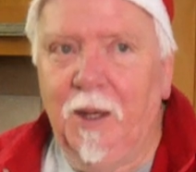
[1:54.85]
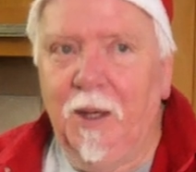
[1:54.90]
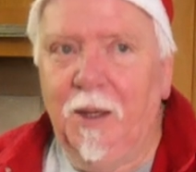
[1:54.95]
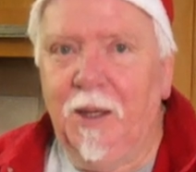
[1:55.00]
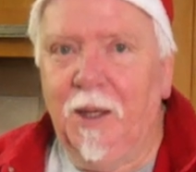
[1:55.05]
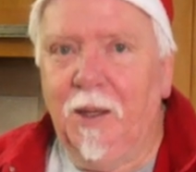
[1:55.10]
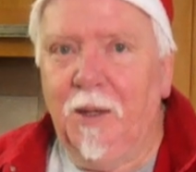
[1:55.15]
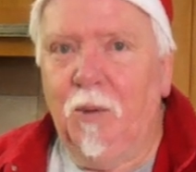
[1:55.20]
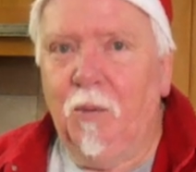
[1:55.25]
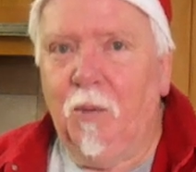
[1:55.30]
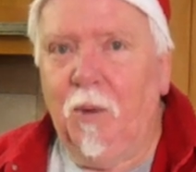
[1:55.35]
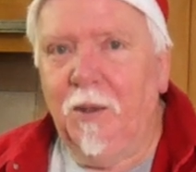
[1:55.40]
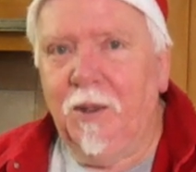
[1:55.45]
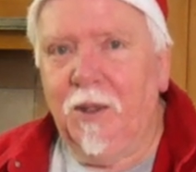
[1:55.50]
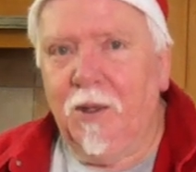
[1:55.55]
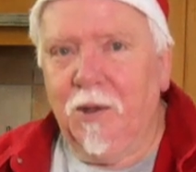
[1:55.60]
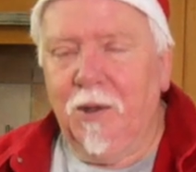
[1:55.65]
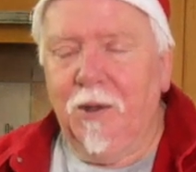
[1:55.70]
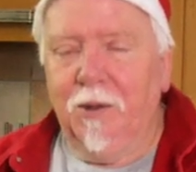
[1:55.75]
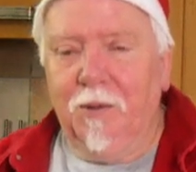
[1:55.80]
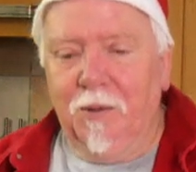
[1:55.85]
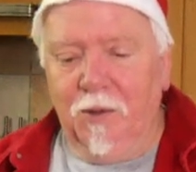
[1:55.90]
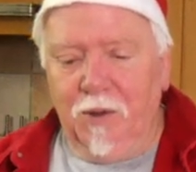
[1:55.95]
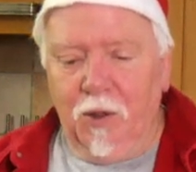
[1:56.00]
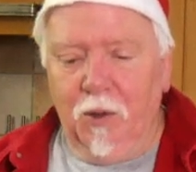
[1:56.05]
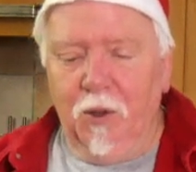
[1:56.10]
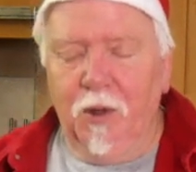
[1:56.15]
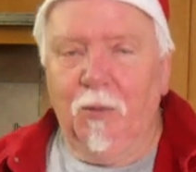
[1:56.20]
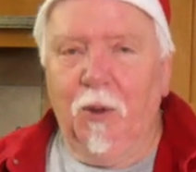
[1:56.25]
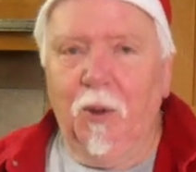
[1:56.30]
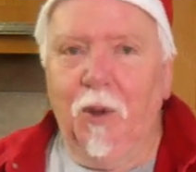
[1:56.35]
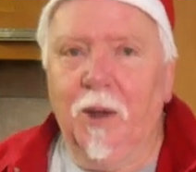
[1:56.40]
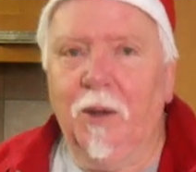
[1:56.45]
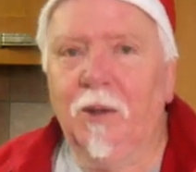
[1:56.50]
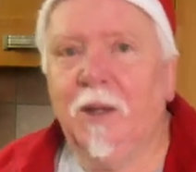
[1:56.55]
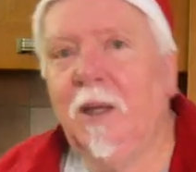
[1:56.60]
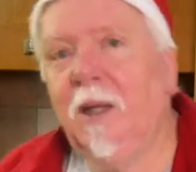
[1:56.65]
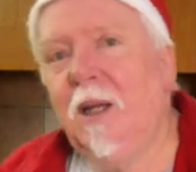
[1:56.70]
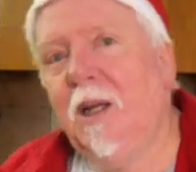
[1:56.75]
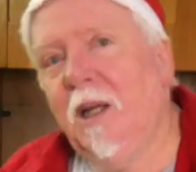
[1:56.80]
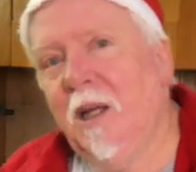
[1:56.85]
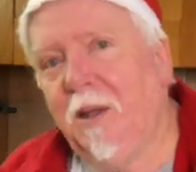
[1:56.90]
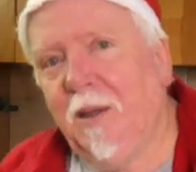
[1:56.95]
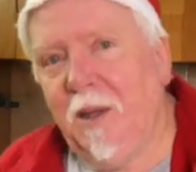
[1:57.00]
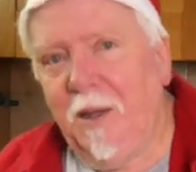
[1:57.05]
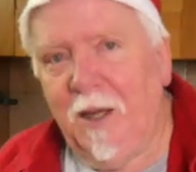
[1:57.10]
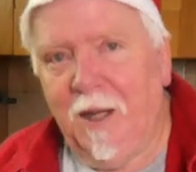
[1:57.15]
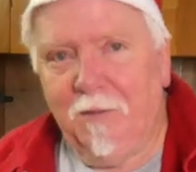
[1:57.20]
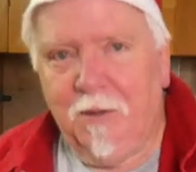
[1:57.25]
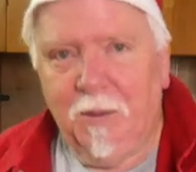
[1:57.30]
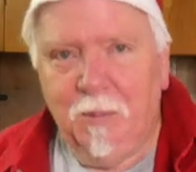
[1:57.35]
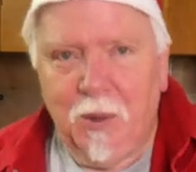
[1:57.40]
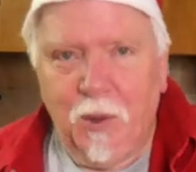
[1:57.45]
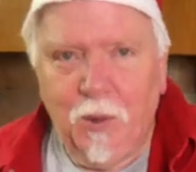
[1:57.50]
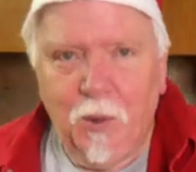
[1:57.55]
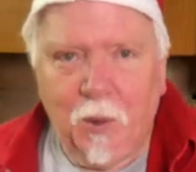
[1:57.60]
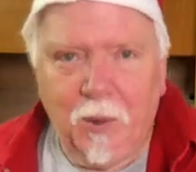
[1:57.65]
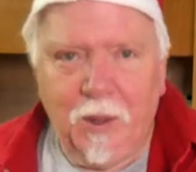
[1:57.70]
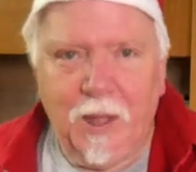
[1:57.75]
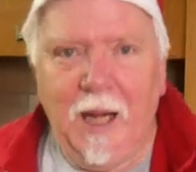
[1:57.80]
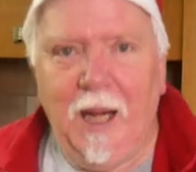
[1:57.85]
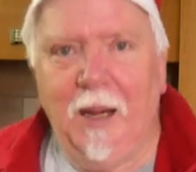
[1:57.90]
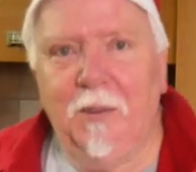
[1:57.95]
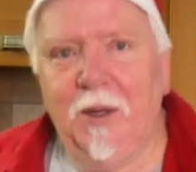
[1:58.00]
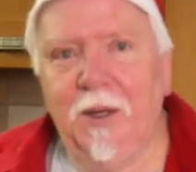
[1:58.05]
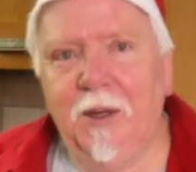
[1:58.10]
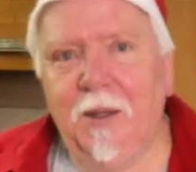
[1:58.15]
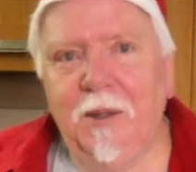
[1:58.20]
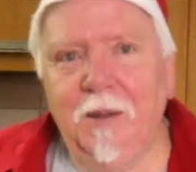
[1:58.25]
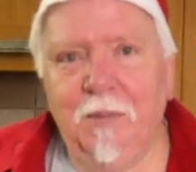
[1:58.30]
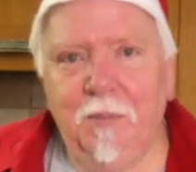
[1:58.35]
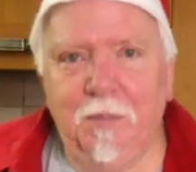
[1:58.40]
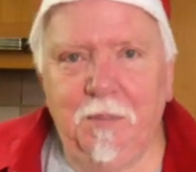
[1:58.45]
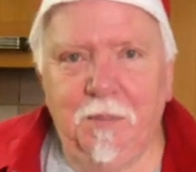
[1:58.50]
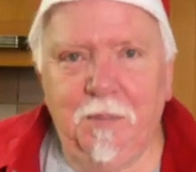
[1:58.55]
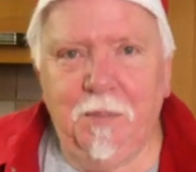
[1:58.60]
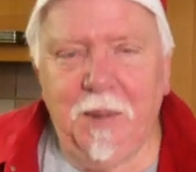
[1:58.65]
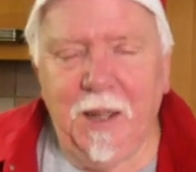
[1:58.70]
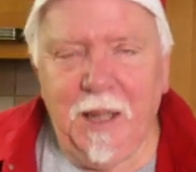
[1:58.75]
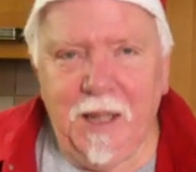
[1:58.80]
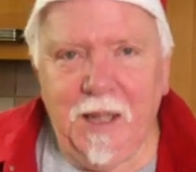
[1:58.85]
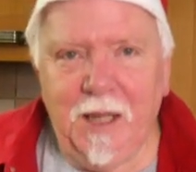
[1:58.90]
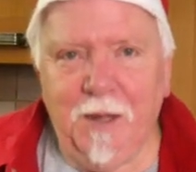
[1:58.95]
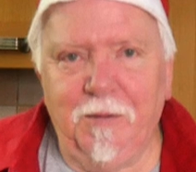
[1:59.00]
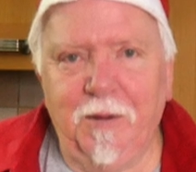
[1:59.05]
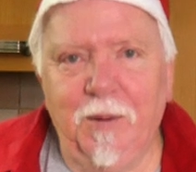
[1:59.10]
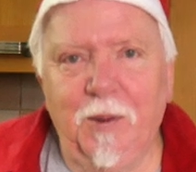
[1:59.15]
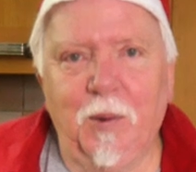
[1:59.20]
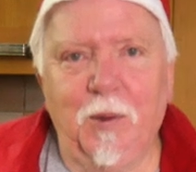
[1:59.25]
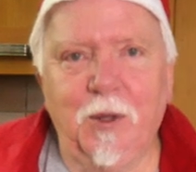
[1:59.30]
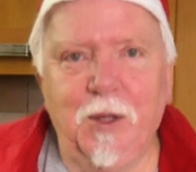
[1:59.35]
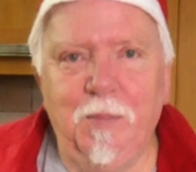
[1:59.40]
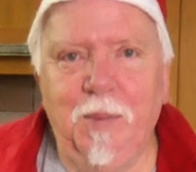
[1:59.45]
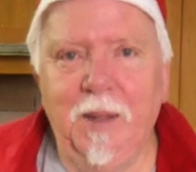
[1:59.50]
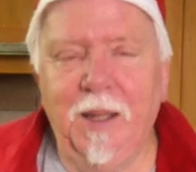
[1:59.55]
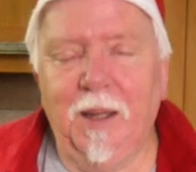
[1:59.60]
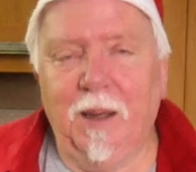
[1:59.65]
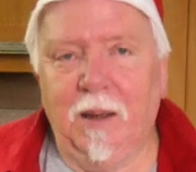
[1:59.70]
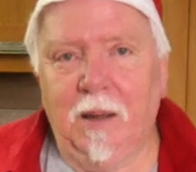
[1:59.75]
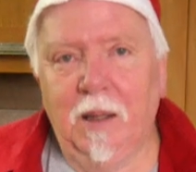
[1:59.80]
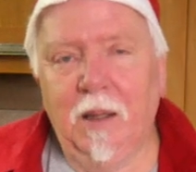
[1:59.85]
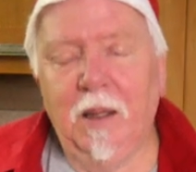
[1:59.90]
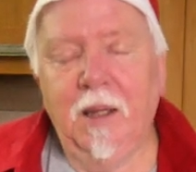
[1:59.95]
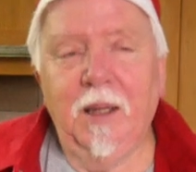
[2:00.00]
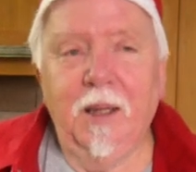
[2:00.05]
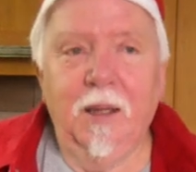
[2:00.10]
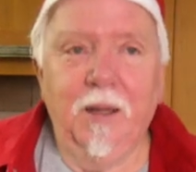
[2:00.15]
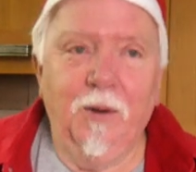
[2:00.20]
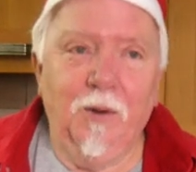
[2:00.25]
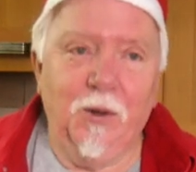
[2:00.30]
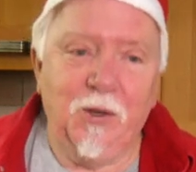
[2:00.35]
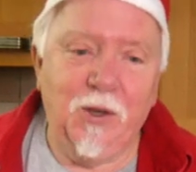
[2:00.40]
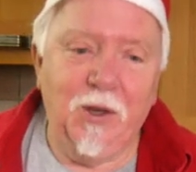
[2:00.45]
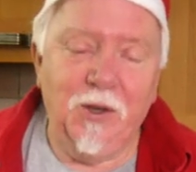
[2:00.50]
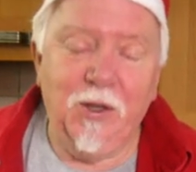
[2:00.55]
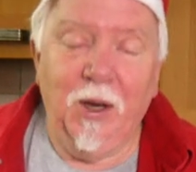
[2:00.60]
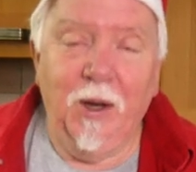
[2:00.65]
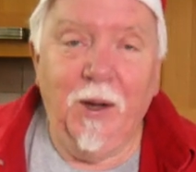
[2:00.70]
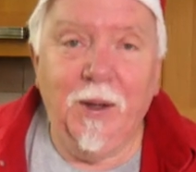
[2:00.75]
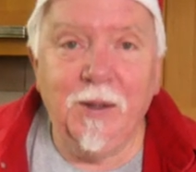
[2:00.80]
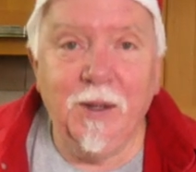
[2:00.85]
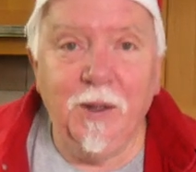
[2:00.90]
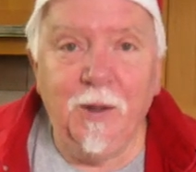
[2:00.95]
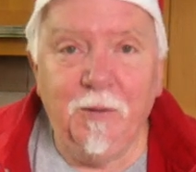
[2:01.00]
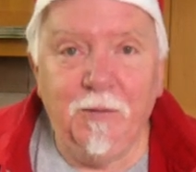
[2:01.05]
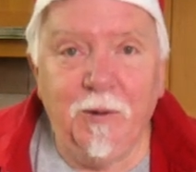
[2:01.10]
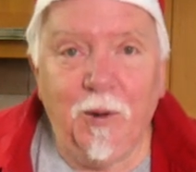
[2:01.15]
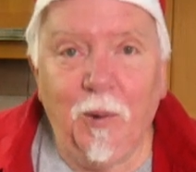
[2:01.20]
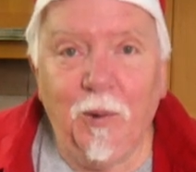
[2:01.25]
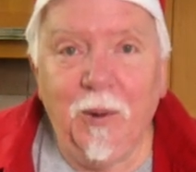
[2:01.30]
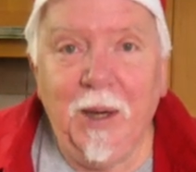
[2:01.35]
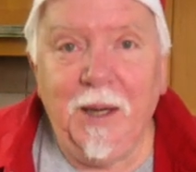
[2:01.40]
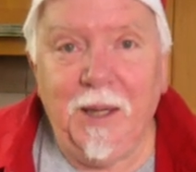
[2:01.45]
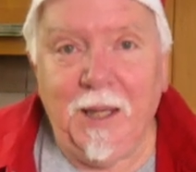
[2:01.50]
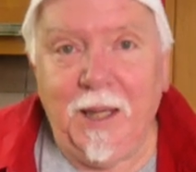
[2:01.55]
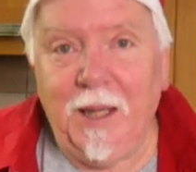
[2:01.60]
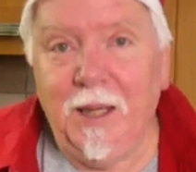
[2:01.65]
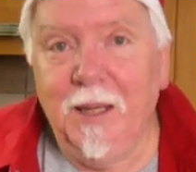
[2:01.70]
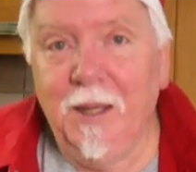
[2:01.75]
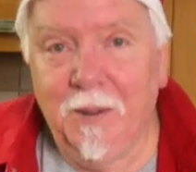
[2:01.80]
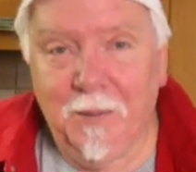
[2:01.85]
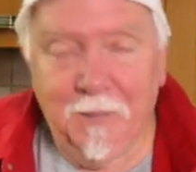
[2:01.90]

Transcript: and you don't want to do them all and then have them cool down and be difficult to peel because it's hard enough already.